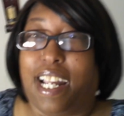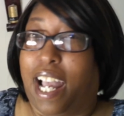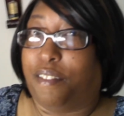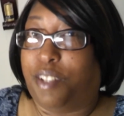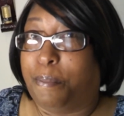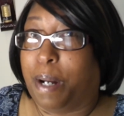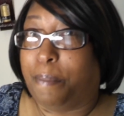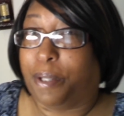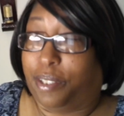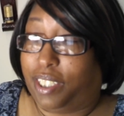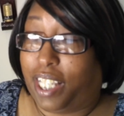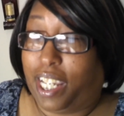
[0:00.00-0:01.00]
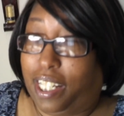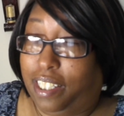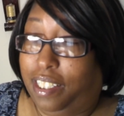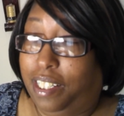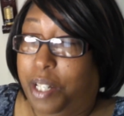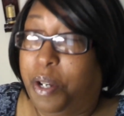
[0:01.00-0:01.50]
day after my birthday.
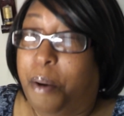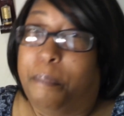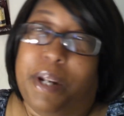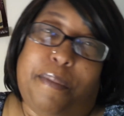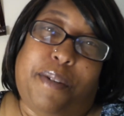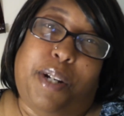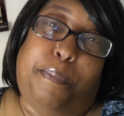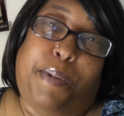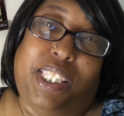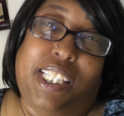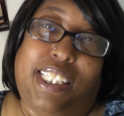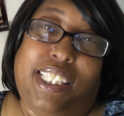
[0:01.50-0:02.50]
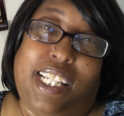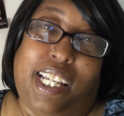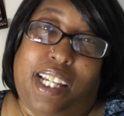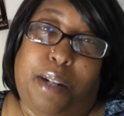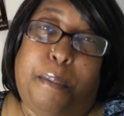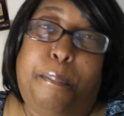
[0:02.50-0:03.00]
But I'm going to put this
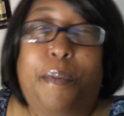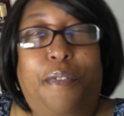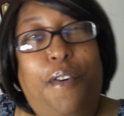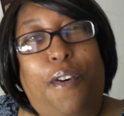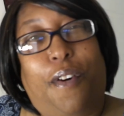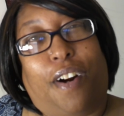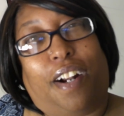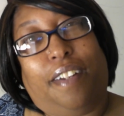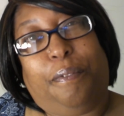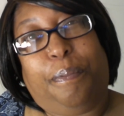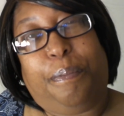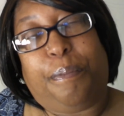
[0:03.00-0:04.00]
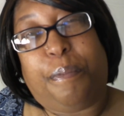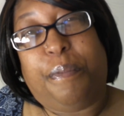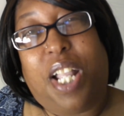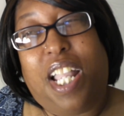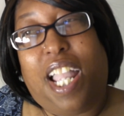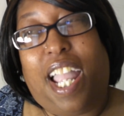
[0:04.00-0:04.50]
in before.
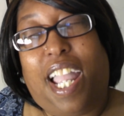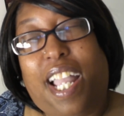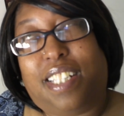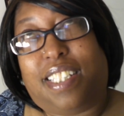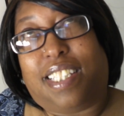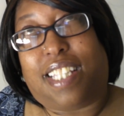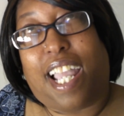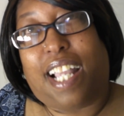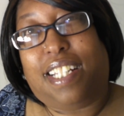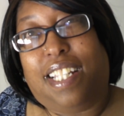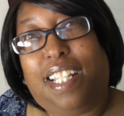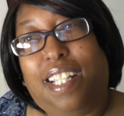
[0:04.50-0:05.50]
That